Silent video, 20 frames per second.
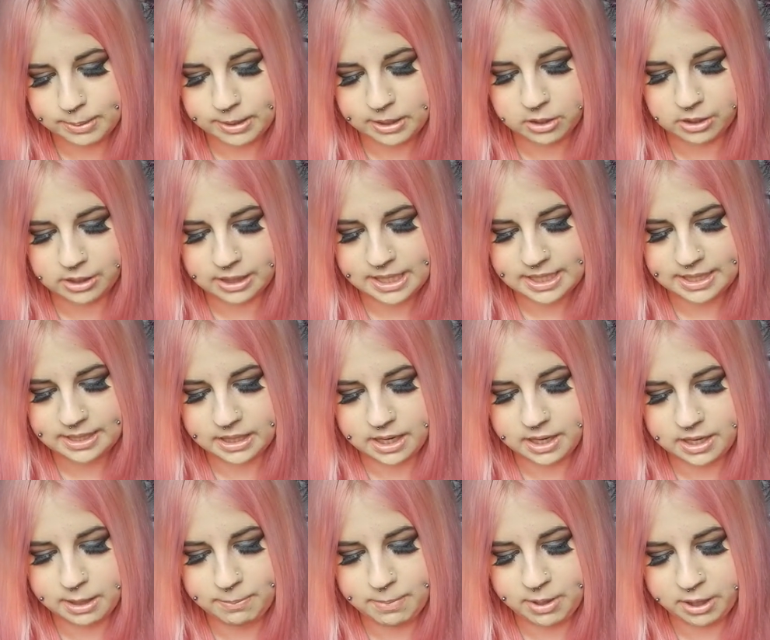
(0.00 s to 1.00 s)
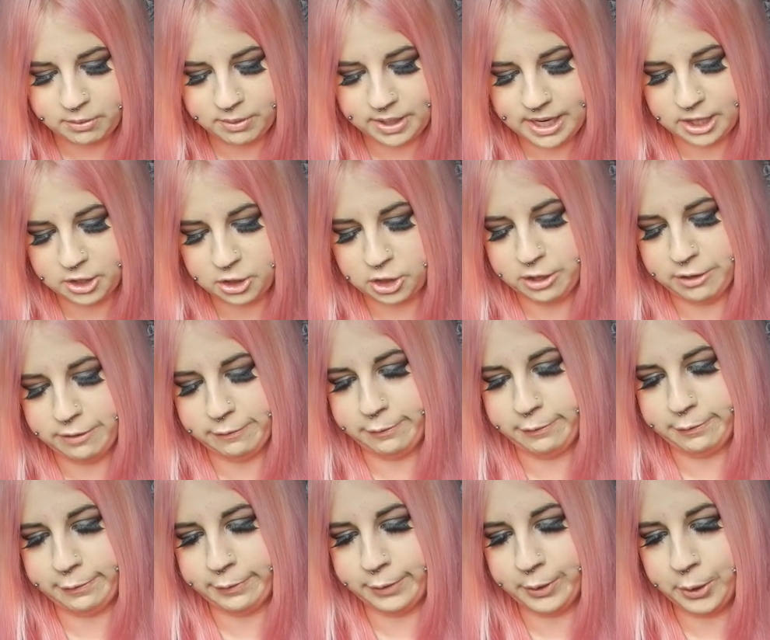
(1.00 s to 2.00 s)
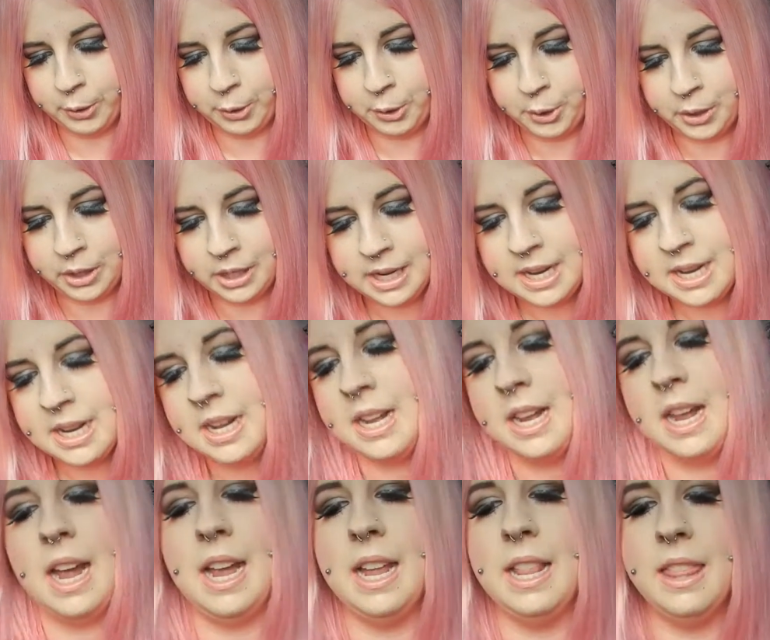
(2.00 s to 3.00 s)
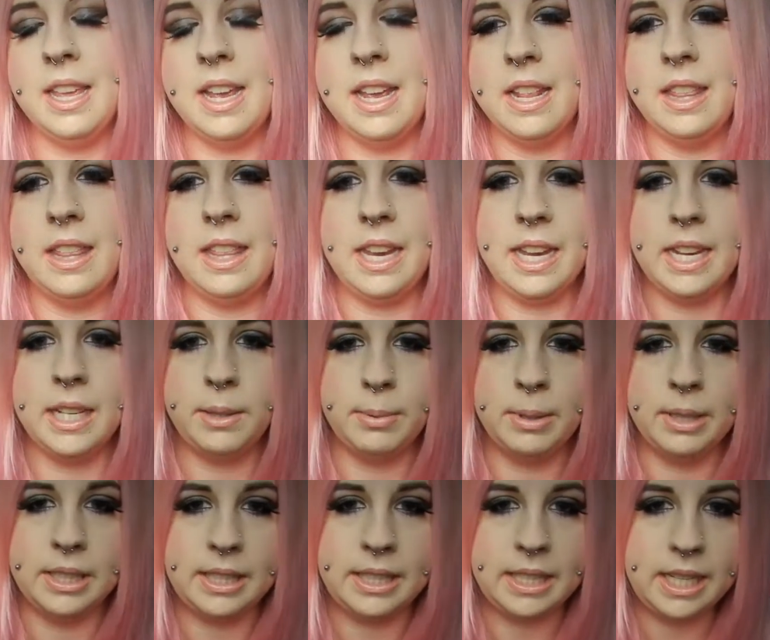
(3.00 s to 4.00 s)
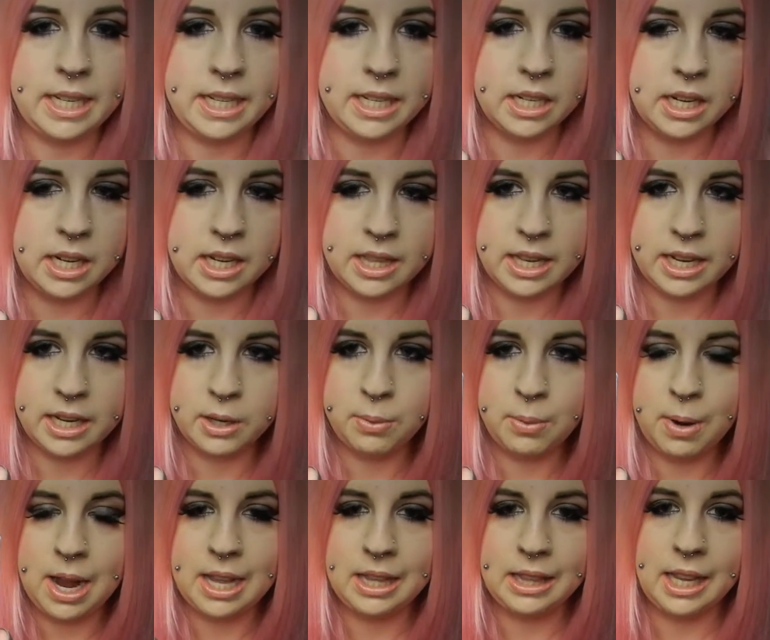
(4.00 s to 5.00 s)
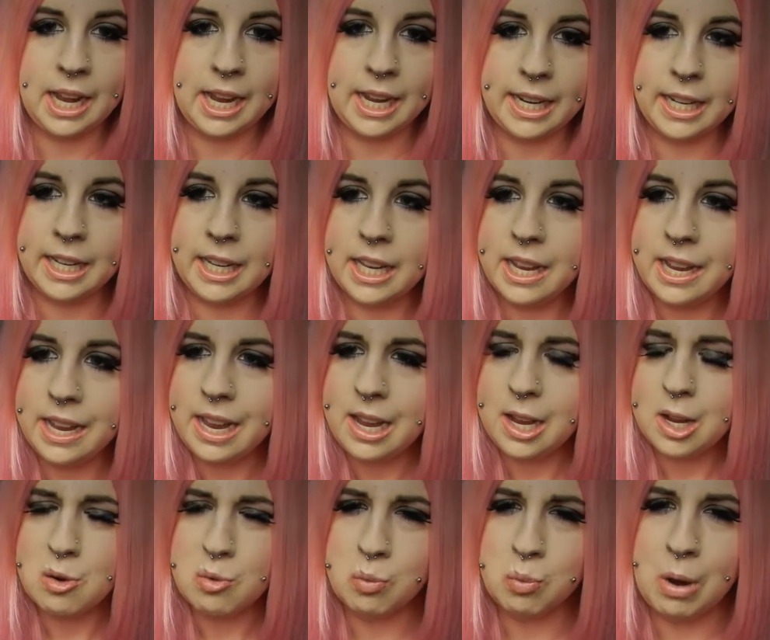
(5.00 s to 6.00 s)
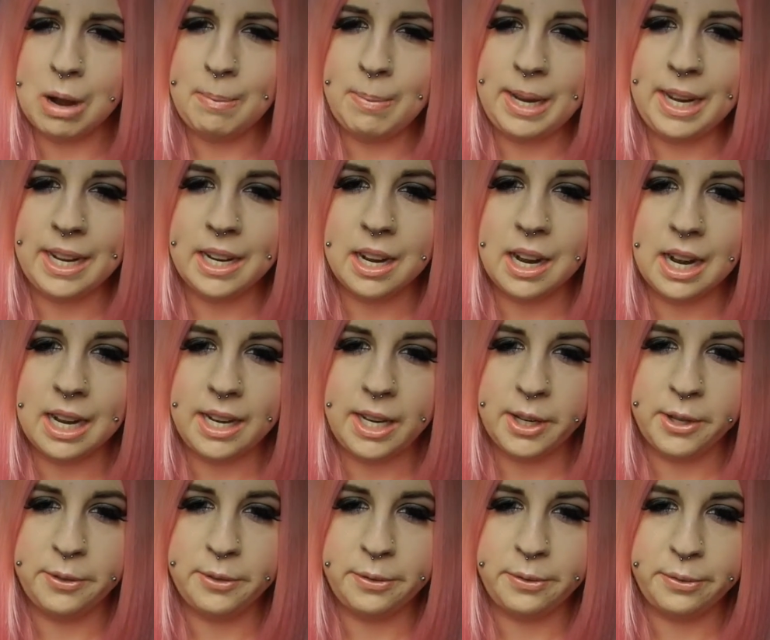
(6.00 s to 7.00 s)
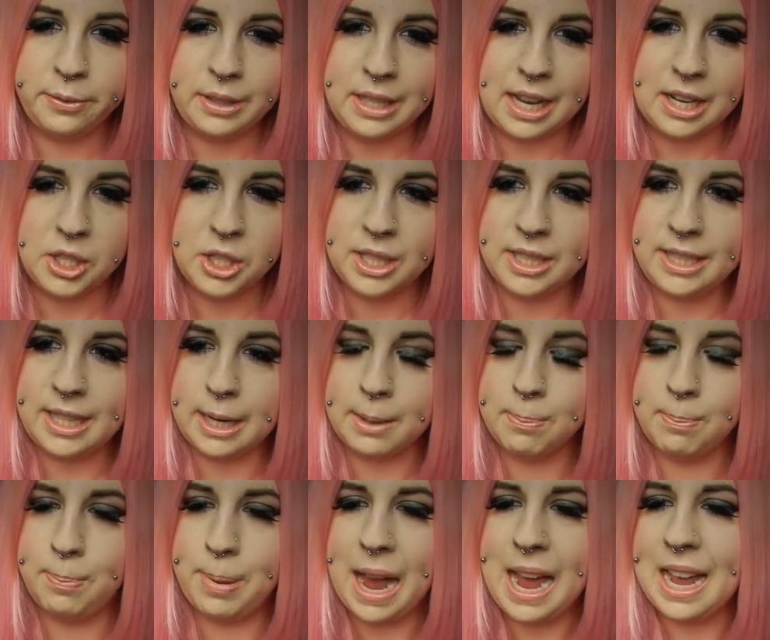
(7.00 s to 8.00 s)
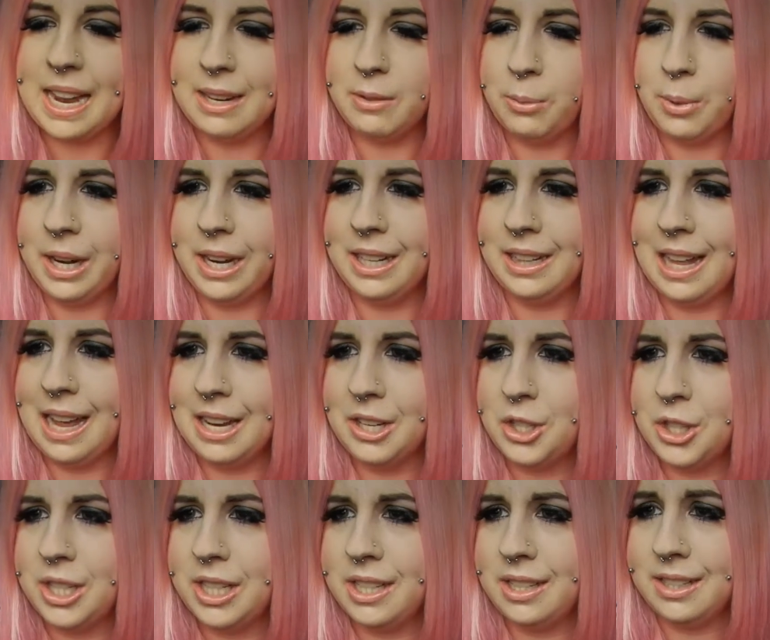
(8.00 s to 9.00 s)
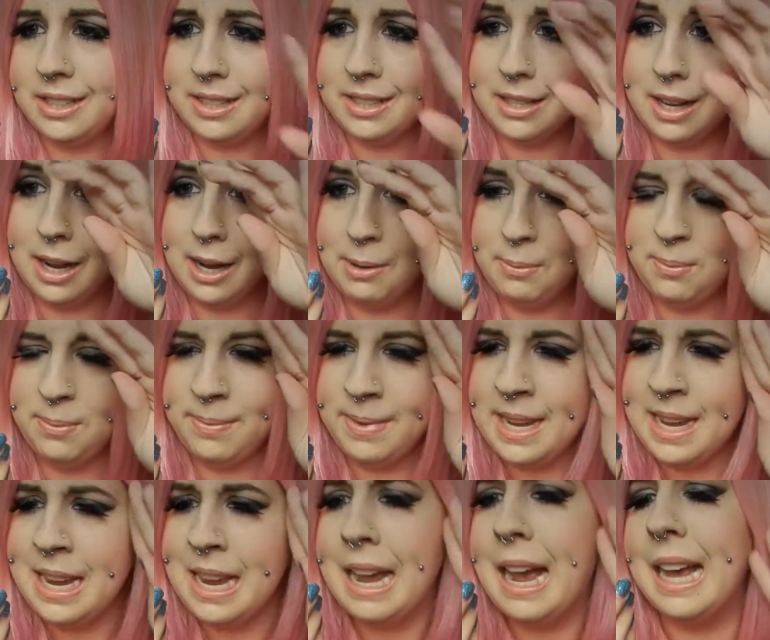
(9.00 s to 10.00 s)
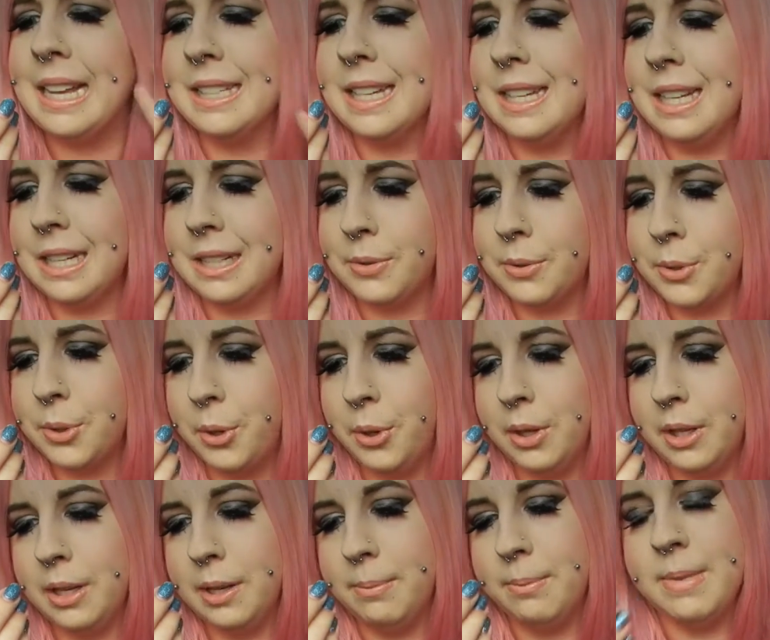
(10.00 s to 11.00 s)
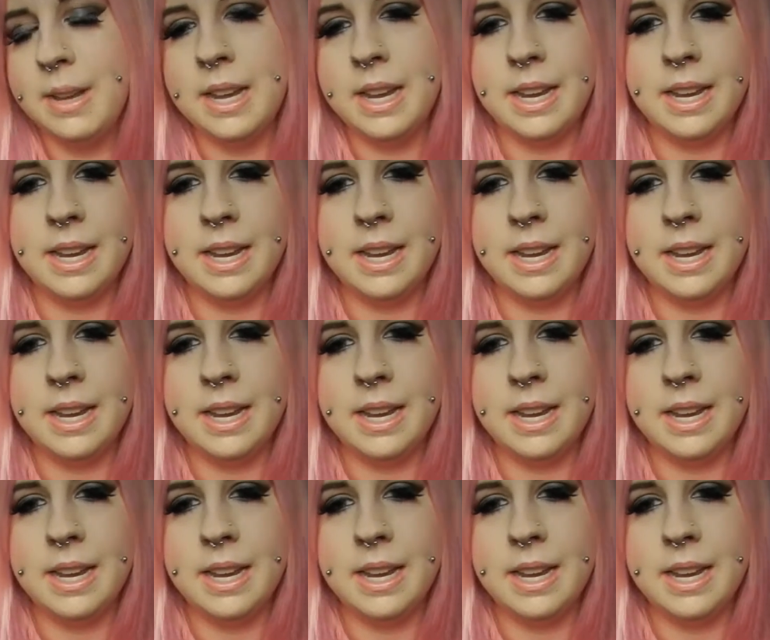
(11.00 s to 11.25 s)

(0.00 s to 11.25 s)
but not least are number 304, and they're these ones here. They're quite like webby kind of lashes, like bat wing lashes, as I like to call them.